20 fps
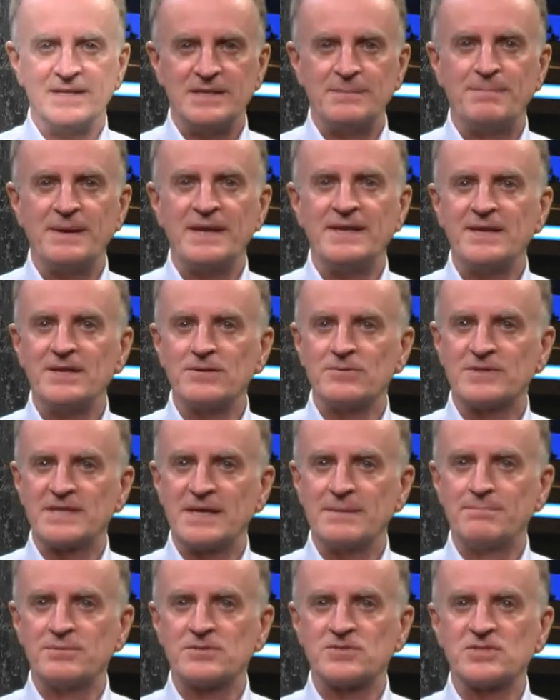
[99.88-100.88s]
Depending on
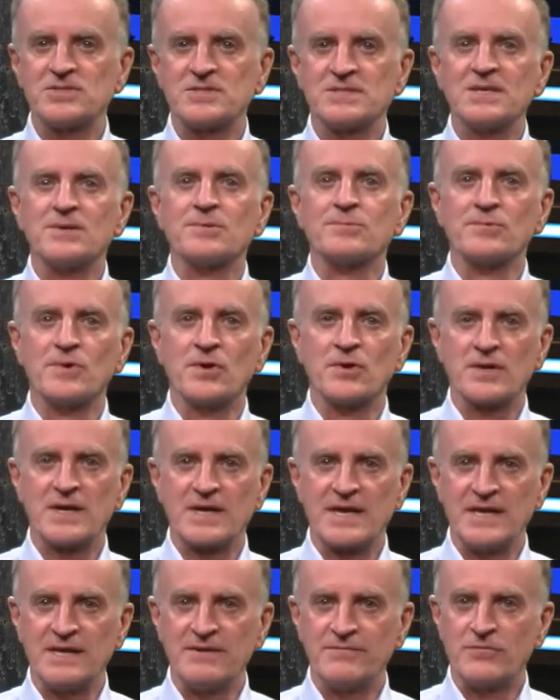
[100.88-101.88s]
temperatures, rock
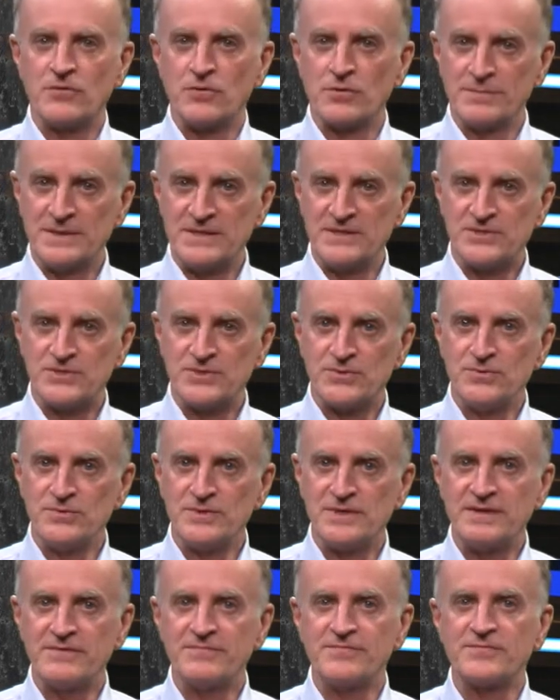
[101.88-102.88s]
can deform in two
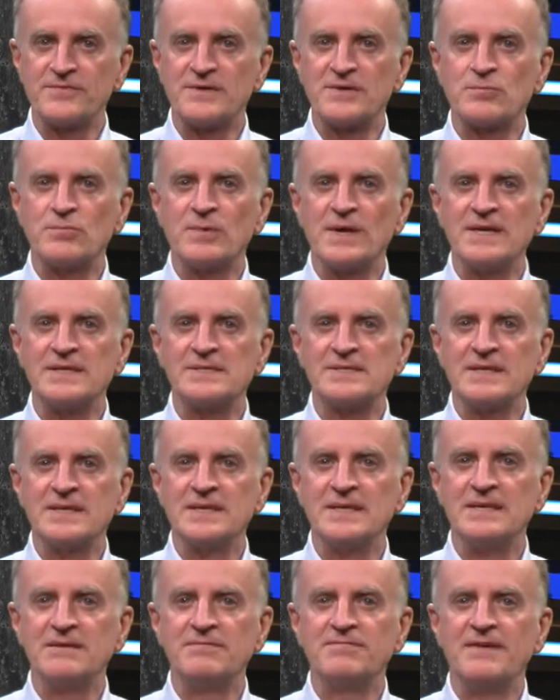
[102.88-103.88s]
different ways
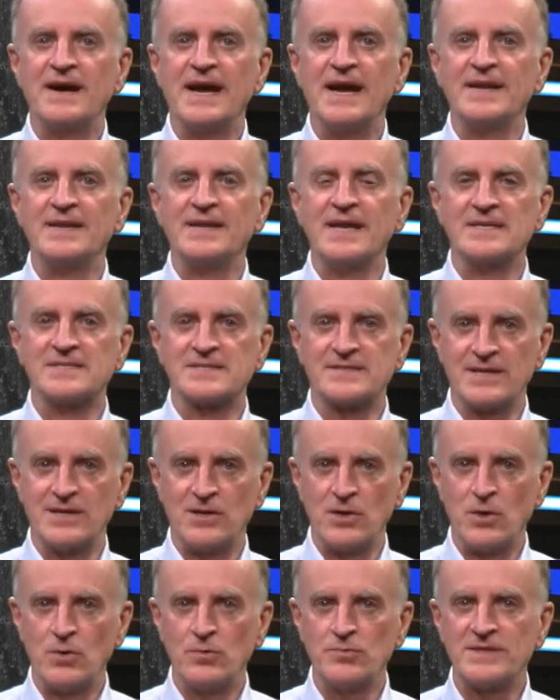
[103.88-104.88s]
defined as the
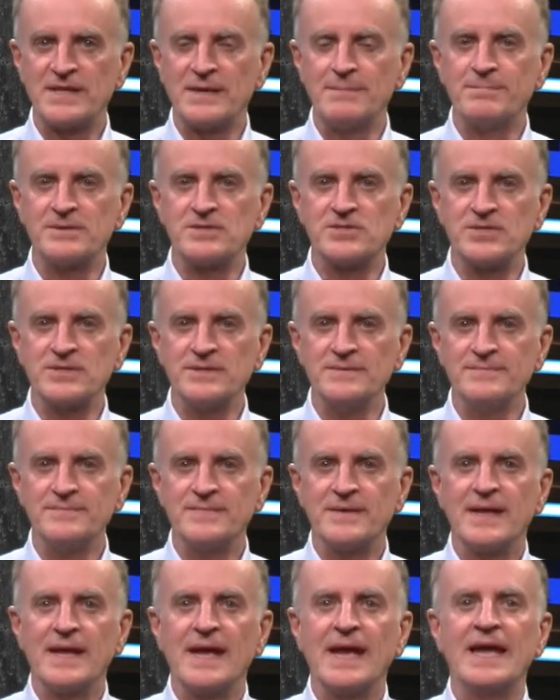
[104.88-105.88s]
low temperature
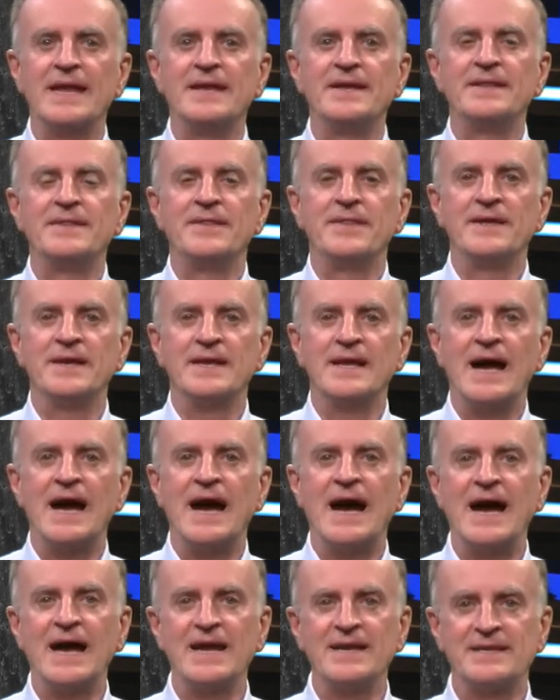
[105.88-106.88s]
and the
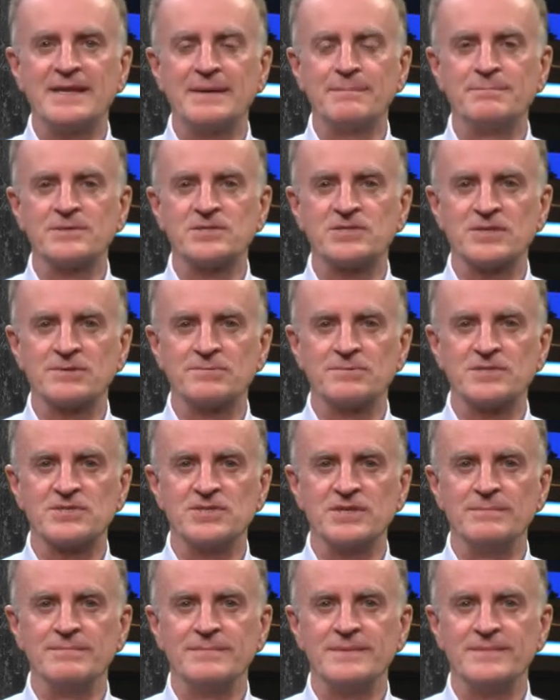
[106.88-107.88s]
high temperature
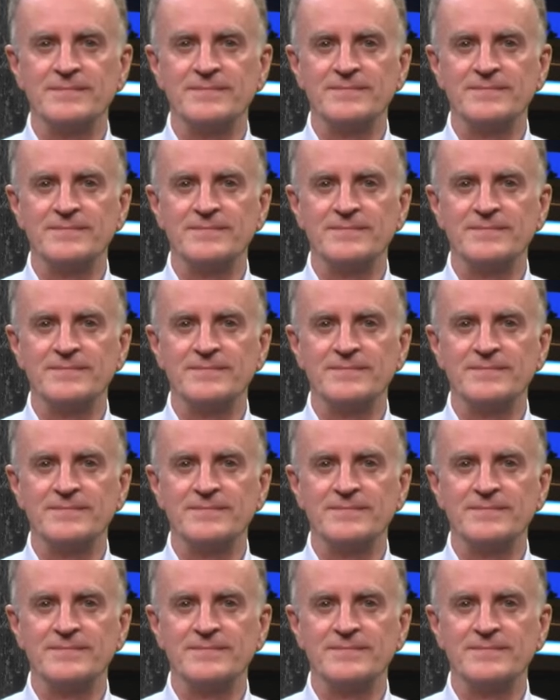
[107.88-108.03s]
regime.